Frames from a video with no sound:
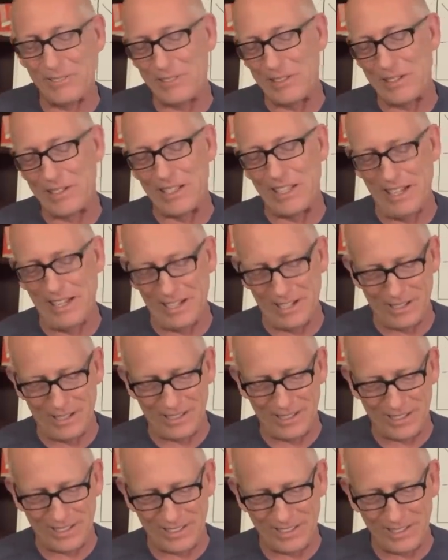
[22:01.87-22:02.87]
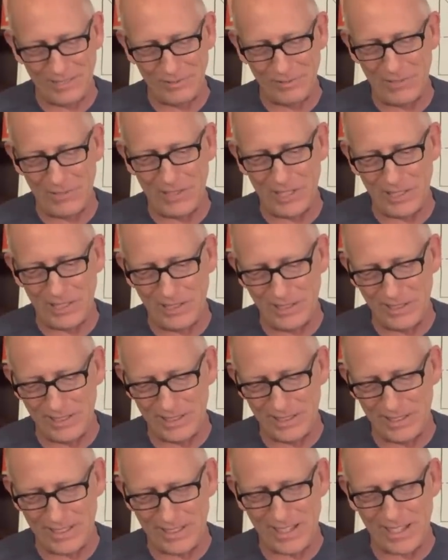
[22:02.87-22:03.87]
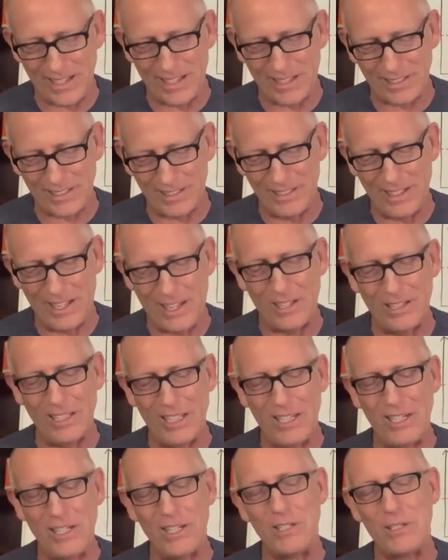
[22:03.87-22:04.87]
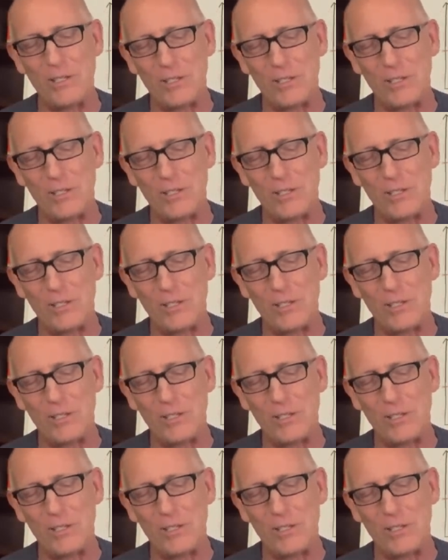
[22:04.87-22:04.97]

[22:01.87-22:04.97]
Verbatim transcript: And I'll, maybe uh, I'll lead into